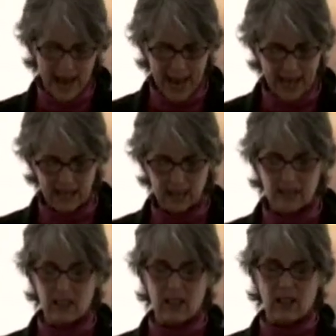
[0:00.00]

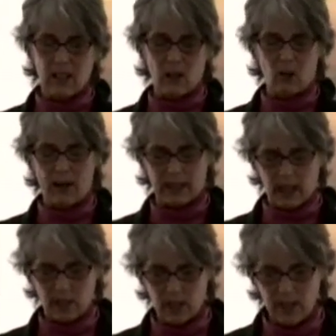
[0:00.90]
And, oh my
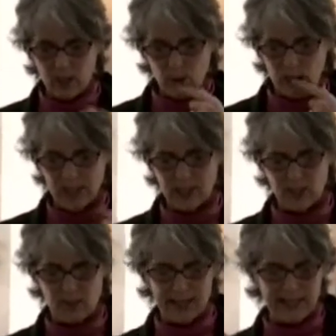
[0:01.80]
gosh, I have so many
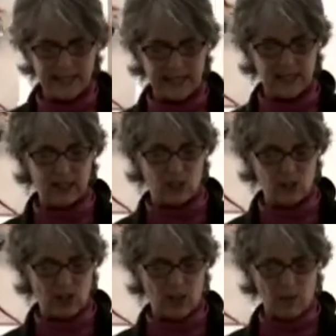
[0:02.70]
things, but I see that
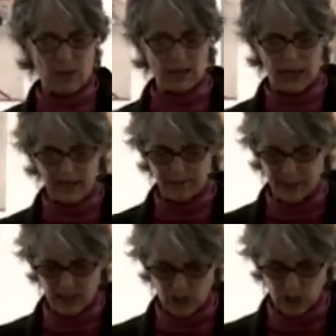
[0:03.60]
there's a light
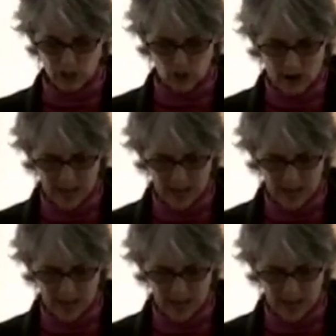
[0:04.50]
flashing,